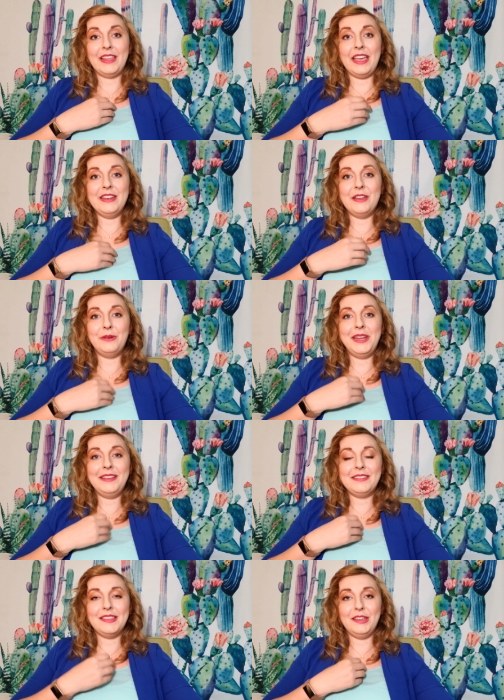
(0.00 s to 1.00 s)
I
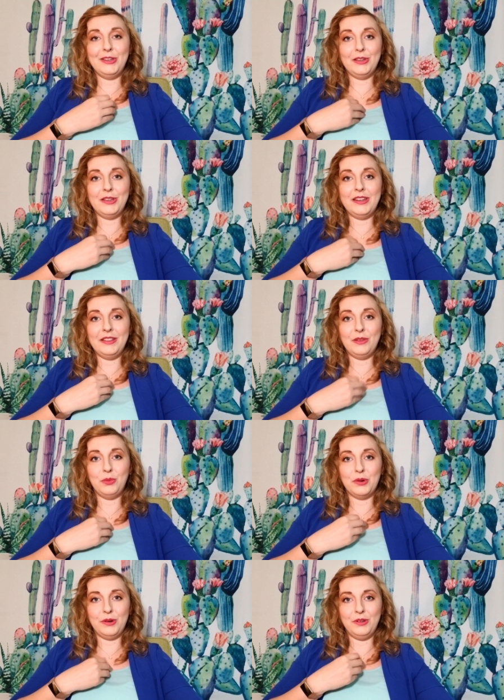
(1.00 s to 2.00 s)
notice the good in the
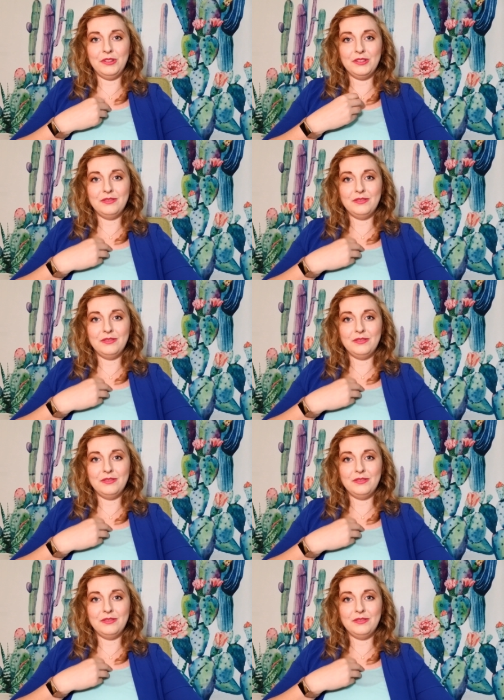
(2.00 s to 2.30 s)
world.